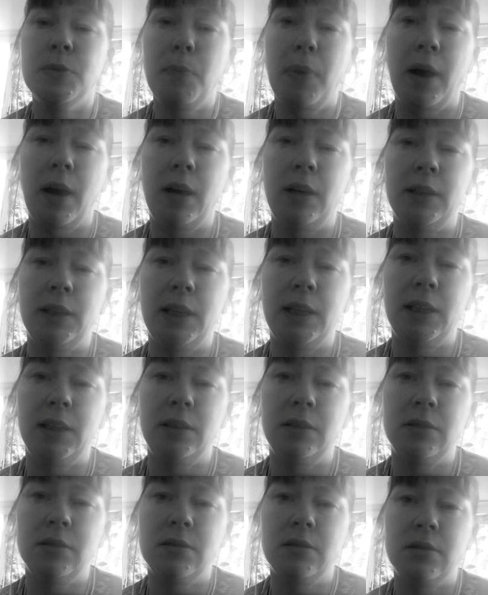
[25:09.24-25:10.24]
perhaps
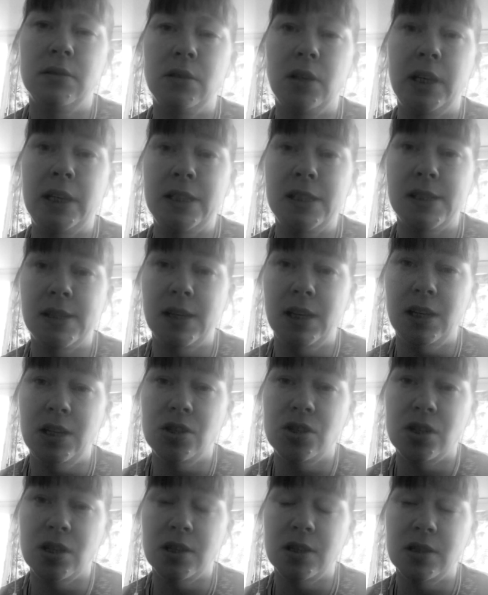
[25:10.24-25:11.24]
Bali,
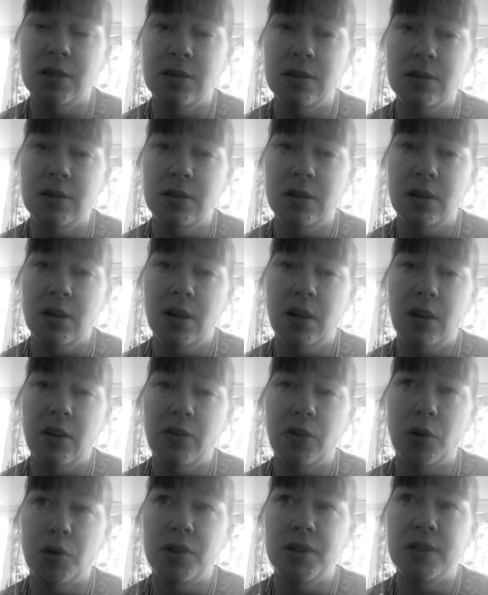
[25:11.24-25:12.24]
Indonesia,
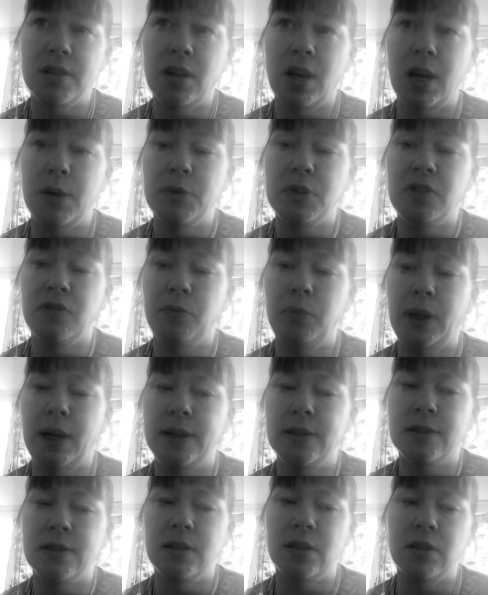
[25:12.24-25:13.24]
those types
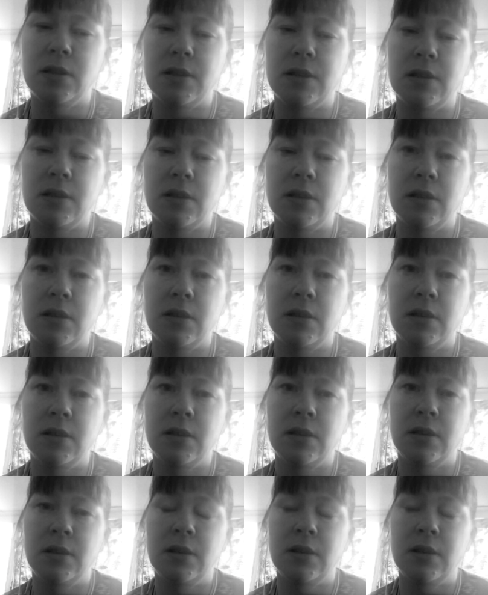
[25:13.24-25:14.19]
of places.